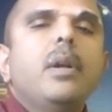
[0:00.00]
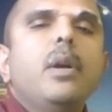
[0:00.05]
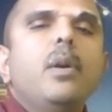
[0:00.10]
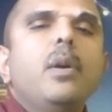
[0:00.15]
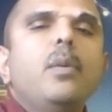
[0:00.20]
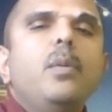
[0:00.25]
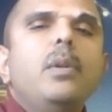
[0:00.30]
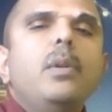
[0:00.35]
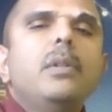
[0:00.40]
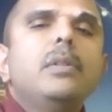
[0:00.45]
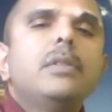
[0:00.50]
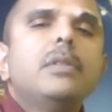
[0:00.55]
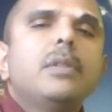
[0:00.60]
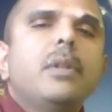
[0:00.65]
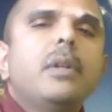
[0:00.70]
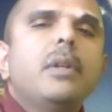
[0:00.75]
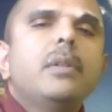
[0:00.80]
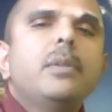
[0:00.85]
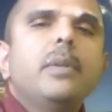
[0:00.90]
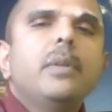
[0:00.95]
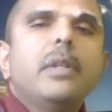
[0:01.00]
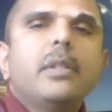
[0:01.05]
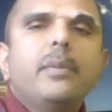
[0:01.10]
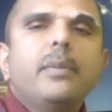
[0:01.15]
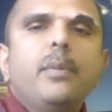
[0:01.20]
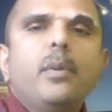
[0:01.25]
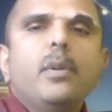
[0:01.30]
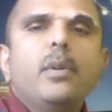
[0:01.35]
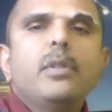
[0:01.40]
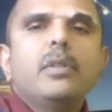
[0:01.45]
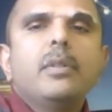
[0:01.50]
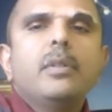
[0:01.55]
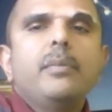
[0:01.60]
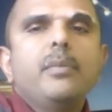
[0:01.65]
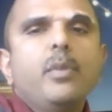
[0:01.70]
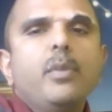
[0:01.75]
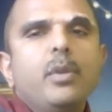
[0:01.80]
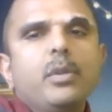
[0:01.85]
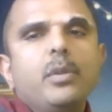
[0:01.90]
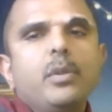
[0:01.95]
we'll start to explore some
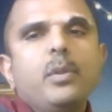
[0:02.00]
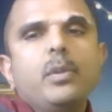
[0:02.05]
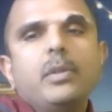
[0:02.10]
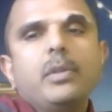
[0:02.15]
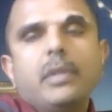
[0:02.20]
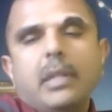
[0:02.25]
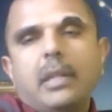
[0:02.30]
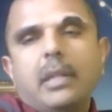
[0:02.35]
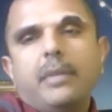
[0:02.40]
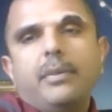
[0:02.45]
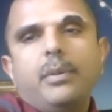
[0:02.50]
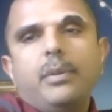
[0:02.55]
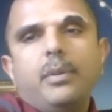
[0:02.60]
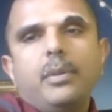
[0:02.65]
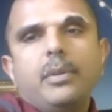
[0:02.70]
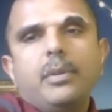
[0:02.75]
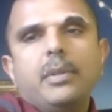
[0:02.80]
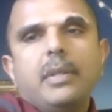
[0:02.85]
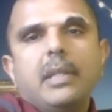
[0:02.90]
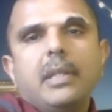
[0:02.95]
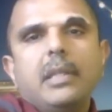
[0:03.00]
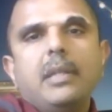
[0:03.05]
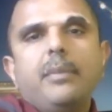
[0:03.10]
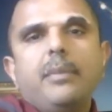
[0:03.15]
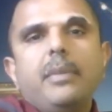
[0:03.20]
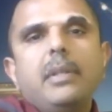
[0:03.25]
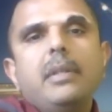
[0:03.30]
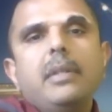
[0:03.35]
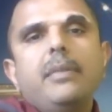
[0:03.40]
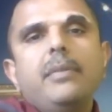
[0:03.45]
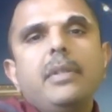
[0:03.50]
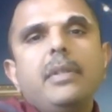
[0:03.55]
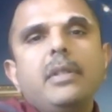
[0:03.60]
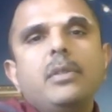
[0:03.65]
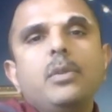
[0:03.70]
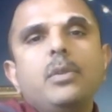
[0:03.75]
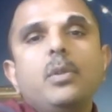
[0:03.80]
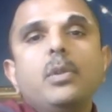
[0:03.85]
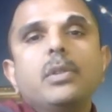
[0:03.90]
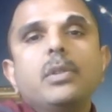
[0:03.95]
more tools that I've used, and I believe these
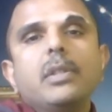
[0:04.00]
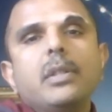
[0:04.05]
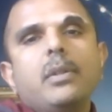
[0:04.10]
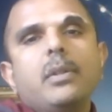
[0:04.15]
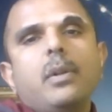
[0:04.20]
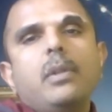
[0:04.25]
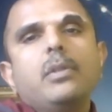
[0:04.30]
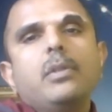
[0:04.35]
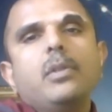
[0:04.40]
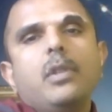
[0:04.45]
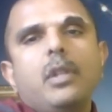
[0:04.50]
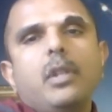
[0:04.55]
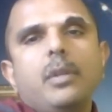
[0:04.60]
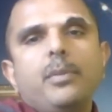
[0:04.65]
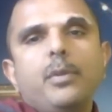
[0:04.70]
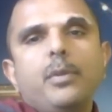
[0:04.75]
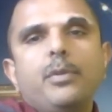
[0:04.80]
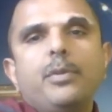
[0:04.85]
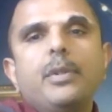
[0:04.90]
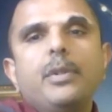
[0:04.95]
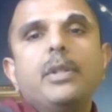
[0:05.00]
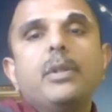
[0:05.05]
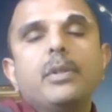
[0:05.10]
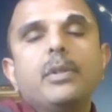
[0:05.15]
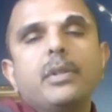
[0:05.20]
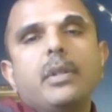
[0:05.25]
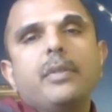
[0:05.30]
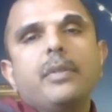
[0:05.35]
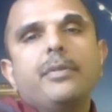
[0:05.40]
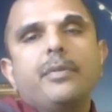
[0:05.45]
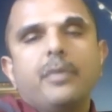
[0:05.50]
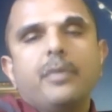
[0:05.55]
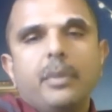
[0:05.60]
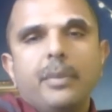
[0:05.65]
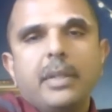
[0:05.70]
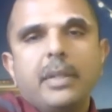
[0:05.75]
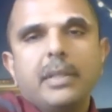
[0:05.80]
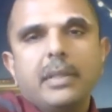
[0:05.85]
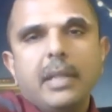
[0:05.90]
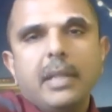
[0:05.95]
tools can also help you free yourself from
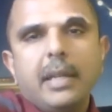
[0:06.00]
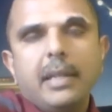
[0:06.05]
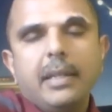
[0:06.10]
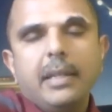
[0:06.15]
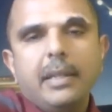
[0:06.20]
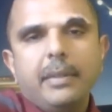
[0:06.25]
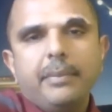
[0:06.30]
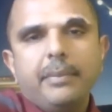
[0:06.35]
anxiety.